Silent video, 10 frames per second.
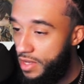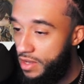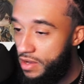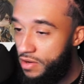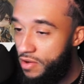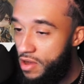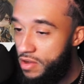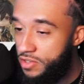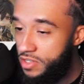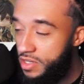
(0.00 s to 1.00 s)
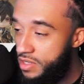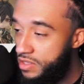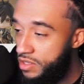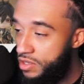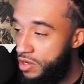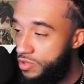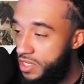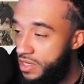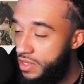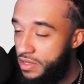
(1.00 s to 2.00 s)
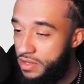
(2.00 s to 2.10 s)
Y'all know Alter is goated.